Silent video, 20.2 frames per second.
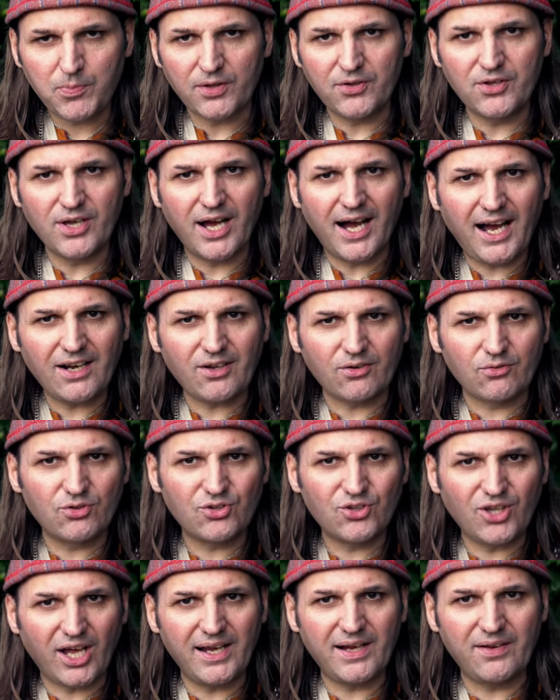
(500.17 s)
The island
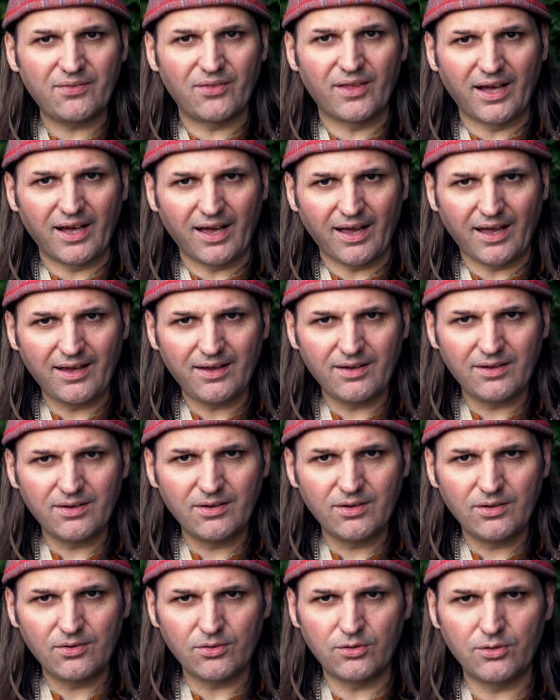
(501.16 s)
stayed there,
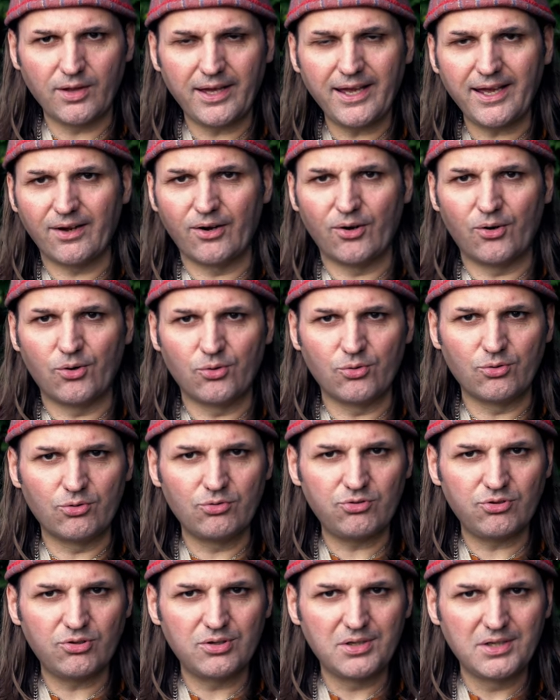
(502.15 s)
the
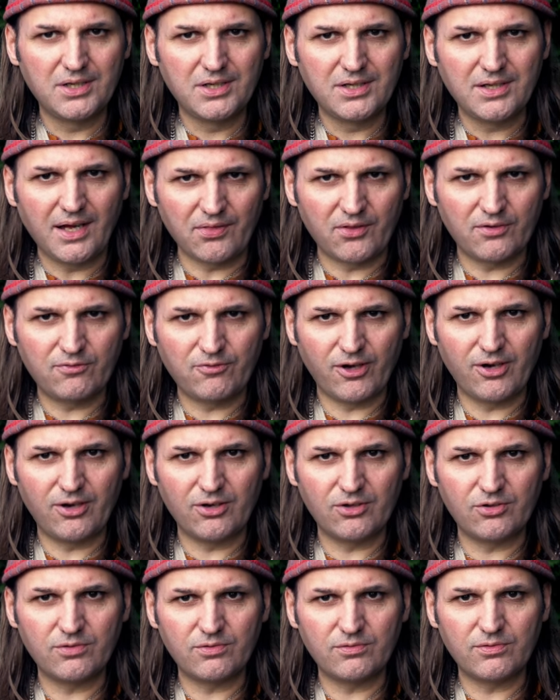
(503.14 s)
hills and
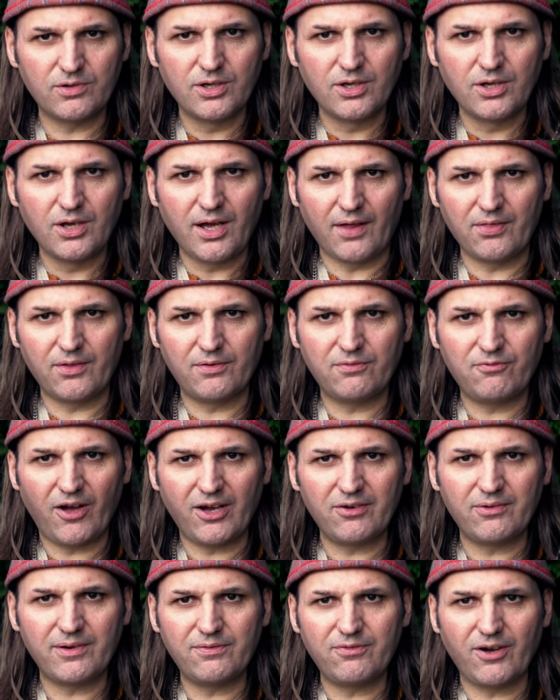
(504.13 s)
the
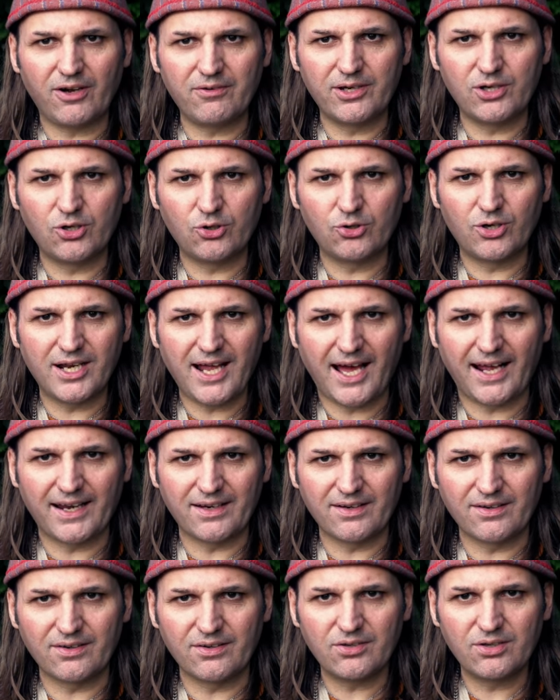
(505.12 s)
very, very good
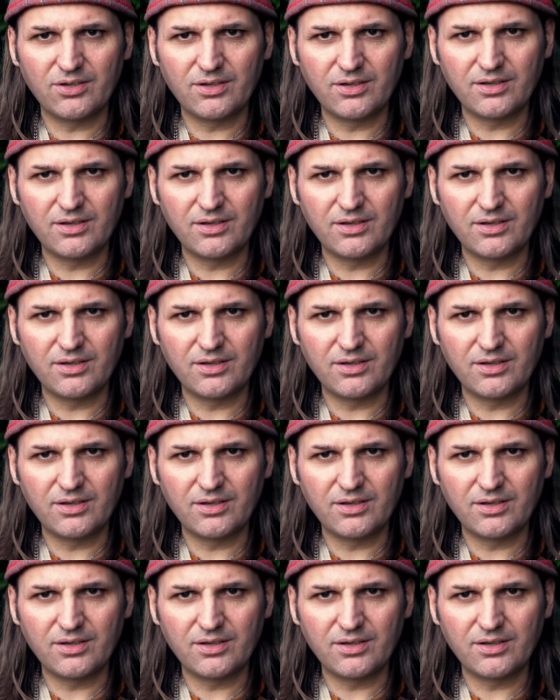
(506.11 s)
land